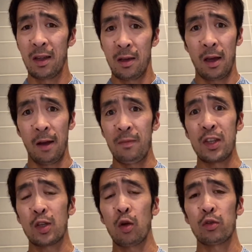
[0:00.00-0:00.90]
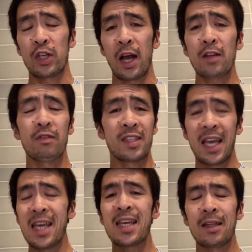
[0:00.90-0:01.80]
these cold showers, for
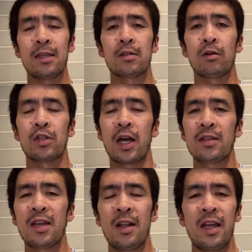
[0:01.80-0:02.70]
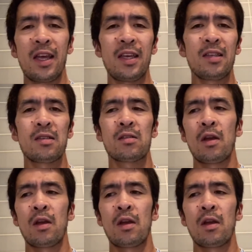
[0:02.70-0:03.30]
taking these cold showers, is